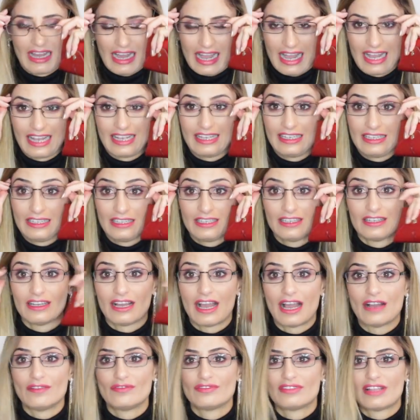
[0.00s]
I
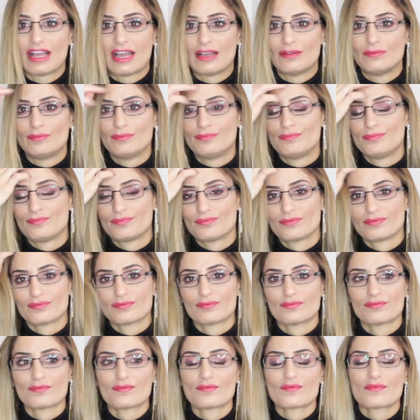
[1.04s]
have them
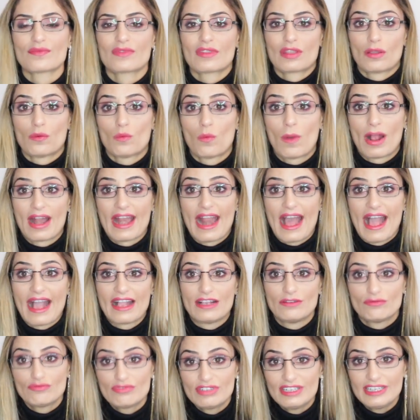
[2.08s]
when
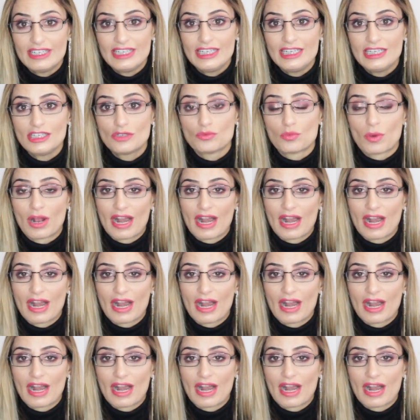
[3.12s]
I read,